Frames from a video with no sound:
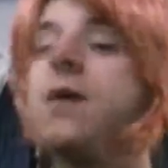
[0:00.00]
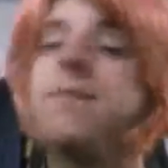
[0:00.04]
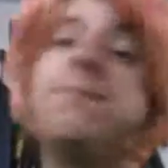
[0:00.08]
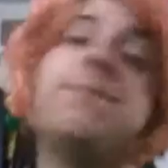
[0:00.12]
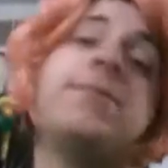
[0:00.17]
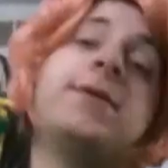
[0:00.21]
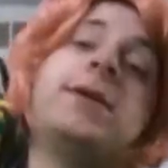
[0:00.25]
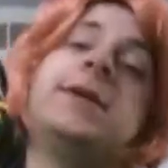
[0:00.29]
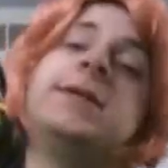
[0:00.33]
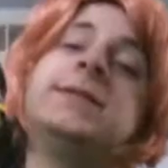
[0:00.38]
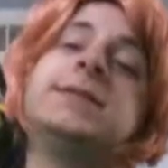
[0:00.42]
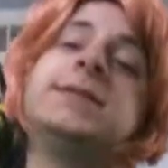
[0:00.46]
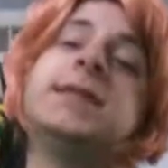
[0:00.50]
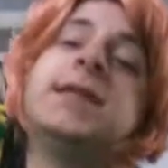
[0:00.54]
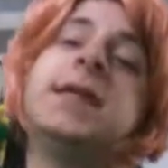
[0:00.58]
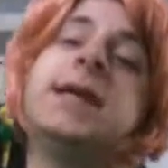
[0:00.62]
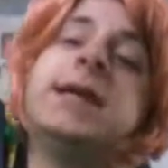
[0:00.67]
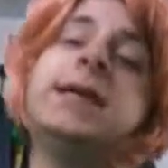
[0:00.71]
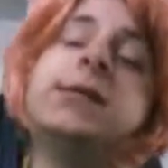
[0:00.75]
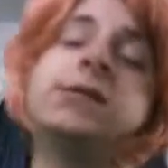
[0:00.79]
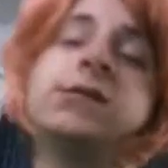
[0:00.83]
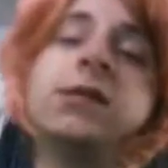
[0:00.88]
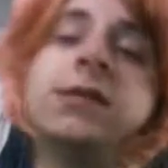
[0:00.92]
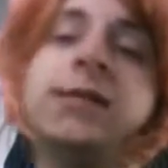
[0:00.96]
but
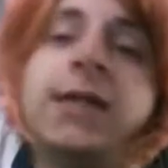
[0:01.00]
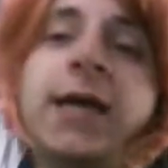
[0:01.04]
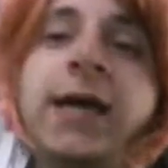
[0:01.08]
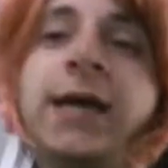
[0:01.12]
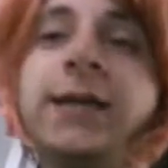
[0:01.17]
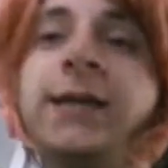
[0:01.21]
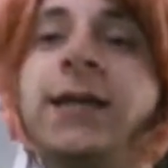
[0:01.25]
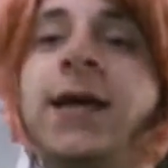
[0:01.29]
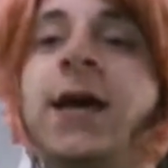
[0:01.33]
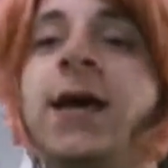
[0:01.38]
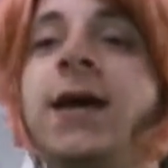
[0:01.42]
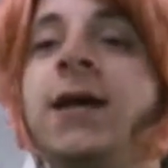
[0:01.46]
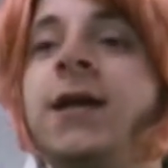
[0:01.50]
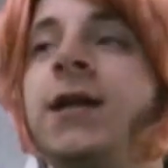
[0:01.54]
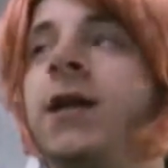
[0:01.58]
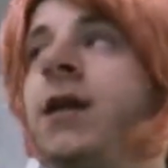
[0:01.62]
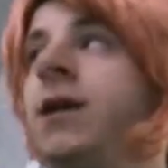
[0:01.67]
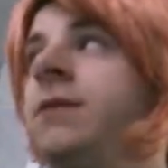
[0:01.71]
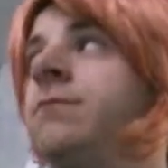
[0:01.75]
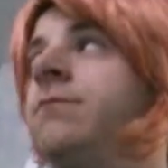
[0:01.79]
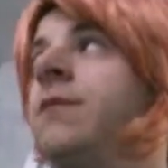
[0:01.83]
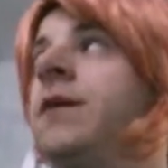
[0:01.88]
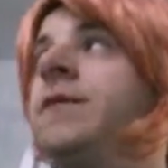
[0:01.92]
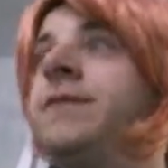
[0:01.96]
today is the day that
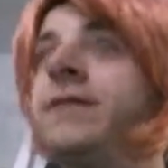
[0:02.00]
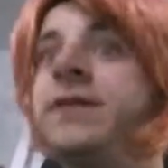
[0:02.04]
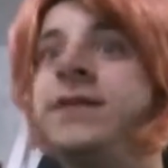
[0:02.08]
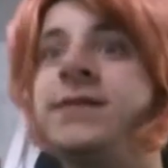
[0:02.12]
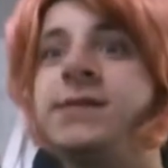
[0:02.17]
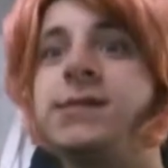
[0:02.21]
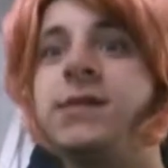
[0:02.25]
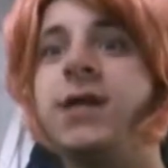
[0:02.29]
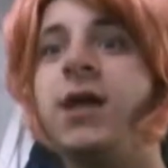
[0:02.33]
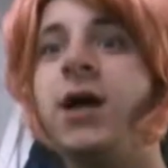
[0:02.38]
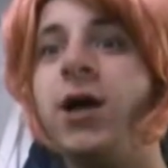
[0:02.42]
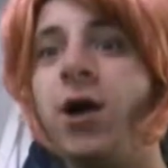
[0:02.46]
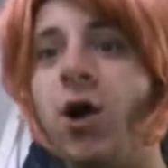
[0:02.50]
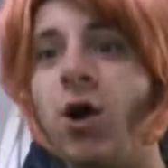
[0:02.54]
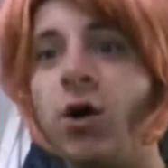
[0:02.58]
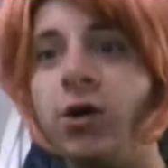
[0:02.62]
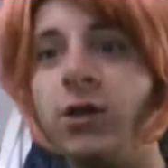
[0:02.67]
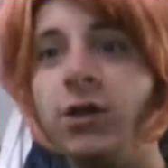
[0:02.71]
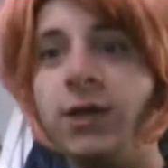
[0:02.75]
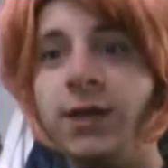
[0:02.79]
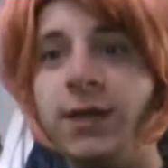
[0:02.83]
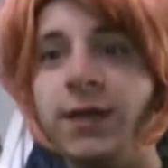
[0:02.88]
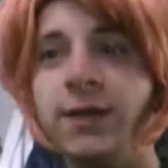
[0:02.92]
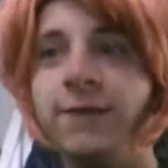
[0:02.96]
um, my friends and I
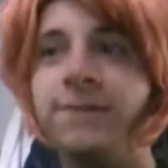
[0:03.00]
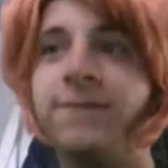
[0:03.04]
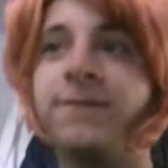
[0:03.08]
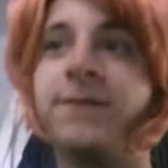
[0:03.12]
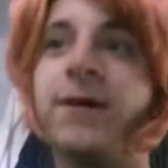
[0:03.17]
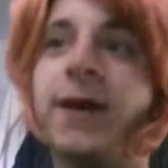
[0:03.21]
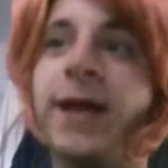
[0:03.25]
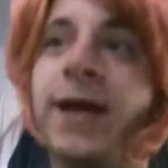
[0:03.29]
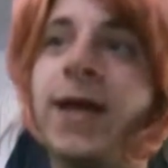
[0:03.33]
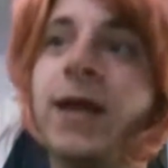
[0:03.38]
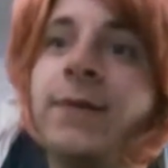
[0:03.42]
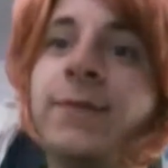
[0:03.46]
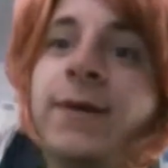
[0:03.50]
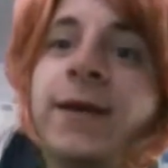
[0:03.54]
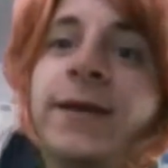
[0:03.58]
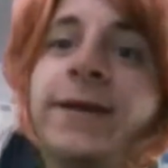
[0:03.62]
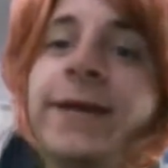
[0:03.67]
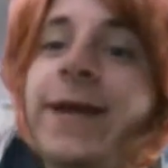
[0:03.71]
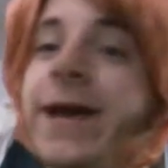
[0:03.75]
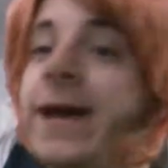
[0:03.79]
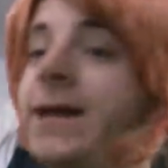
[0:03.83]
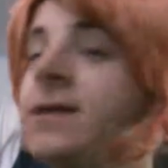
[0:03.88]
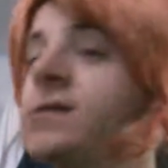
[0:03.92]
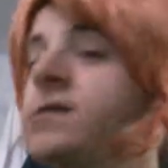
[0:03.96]
all leave for Anime
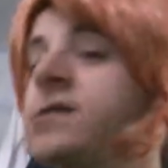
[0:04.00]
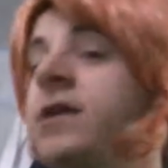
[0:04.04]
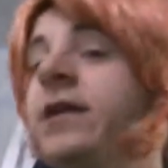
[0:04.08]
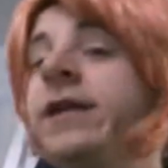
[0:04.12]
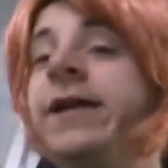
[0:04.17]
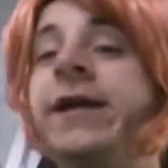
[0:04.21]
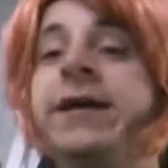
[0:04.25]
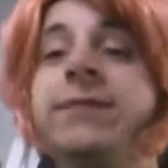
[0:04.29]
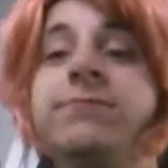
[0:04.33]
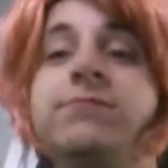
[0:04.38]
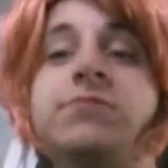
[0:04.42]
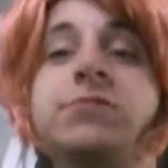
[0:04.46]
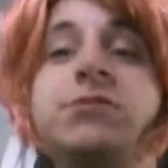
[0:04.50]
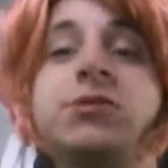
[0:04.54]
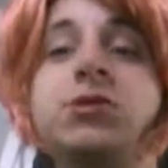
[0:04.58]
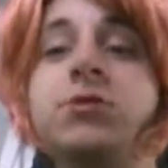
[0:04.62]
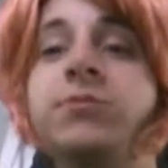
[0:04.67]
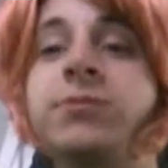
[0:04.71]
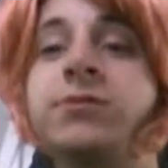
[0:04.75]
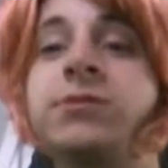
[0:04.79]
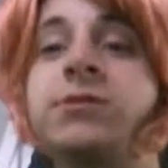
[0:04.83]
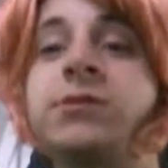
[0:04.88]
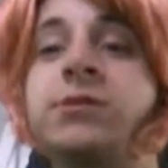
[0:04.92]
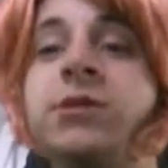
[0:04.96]
Next, and I'm
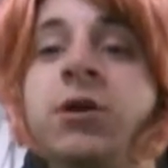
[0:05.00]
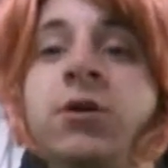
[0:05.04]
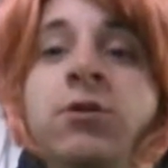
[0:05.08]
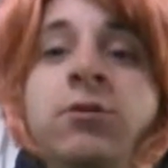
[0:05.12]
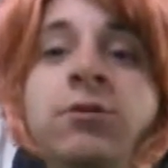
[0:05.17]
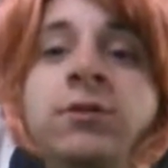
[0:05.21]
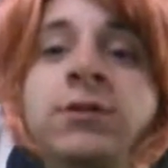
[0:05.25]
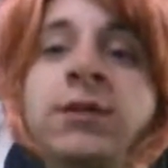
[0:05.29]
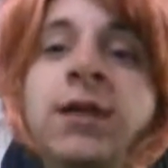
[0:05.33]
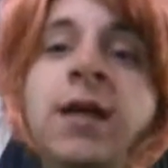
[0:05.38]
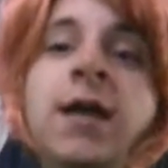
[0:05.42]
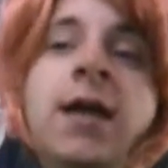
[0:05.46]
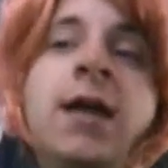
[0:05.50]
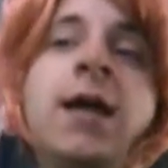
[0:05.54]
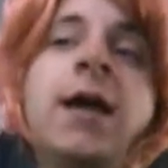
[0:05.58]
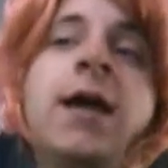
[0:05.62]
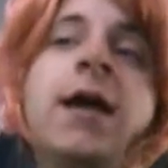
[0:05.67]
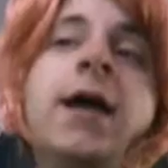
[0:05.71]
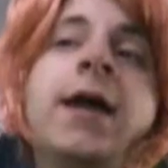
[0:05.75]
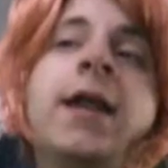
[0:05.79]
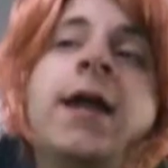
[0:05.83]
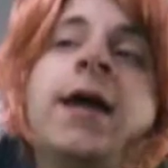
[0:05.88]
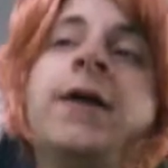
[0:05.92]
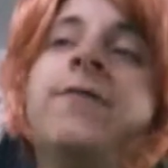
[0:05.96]
super stoked,
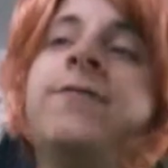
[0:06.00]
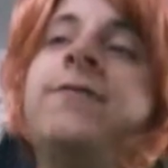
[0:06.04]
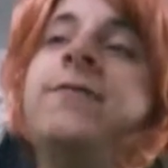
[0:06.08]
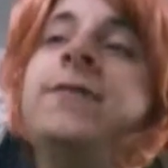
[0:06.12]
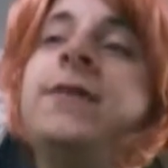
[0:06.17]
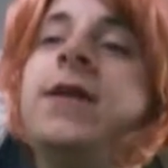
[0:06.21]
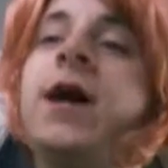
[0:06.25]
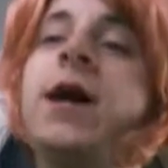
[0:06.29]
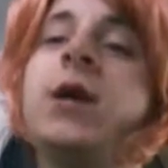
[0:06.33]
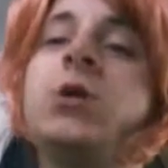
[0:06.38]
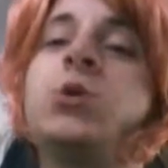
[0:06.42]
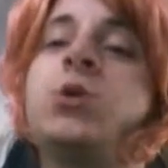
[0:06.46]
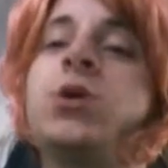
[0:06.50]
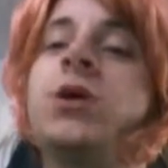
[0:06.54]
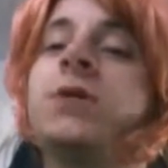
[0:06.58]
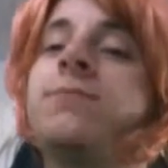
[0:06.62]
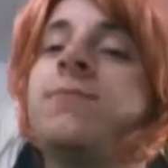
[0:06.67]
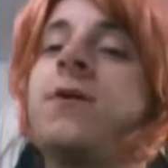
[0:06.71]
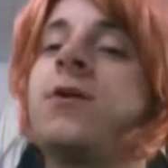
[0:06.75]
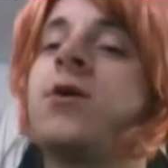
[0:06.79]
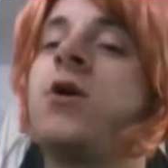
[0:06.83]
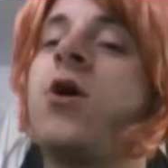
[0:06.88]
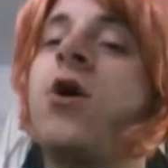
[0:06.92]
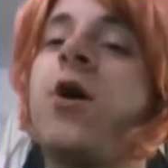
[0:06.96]
and I have not drinking
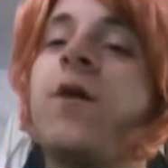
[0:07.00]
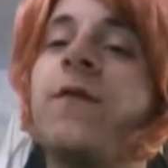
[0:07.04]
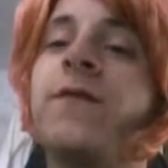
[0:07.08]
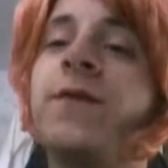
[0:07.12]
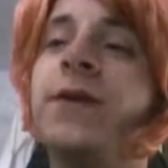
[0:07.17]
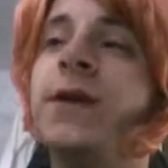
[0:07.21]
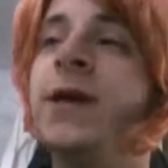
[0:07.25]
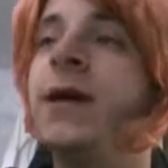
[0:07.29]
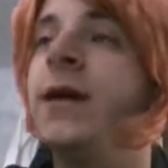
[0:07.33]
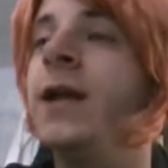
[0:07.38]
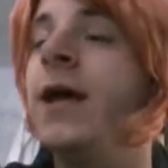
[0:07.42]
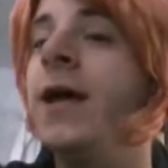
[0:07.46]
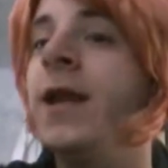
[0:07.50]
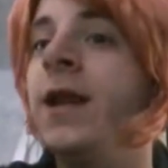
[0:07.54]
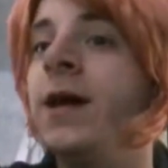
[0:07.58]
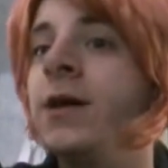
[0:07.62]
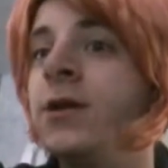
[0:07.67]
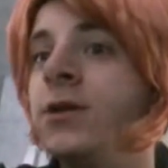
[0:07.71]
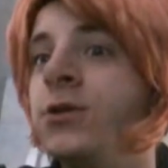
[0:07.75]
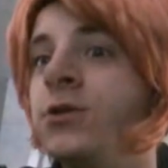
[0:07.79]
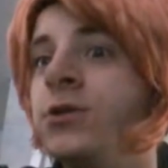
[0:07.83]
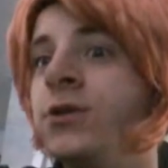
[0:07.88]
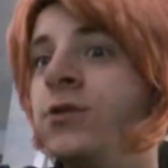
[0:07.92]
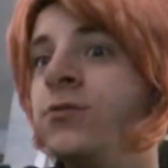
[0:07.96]
my coffee yet, and I'm
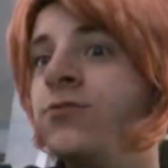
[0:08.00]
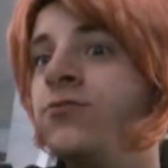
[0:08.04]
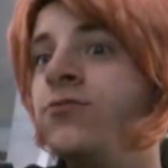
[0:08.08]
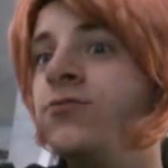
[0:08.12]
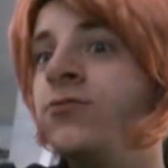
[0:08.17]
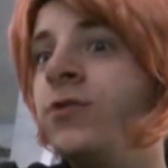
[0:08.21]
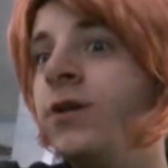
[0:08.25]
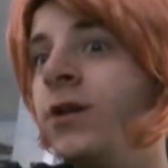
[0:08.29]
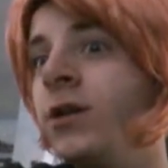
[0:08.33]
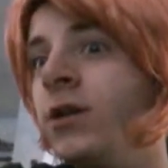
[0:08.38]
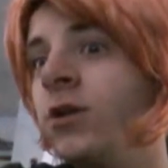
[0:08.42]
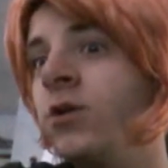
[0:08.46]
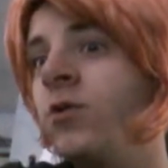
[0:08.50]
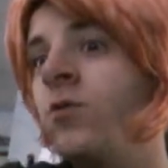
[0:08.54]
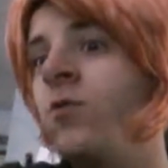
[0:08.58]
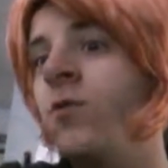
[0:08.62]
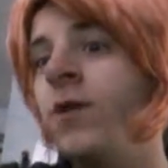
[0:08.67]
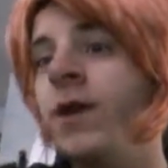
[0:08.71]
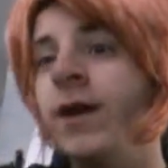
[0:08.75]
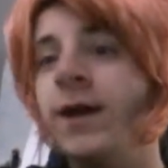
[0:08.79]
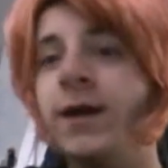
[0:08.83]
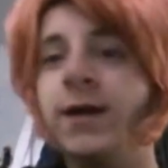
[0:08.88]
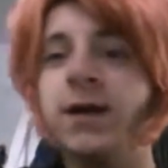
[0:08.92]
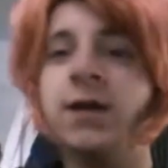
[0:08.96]
gonna do it real
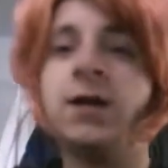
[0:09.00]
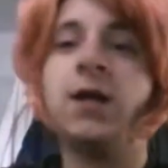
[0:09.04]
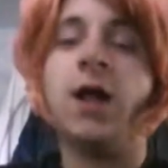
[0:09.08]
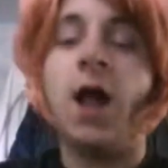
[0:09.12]
quick.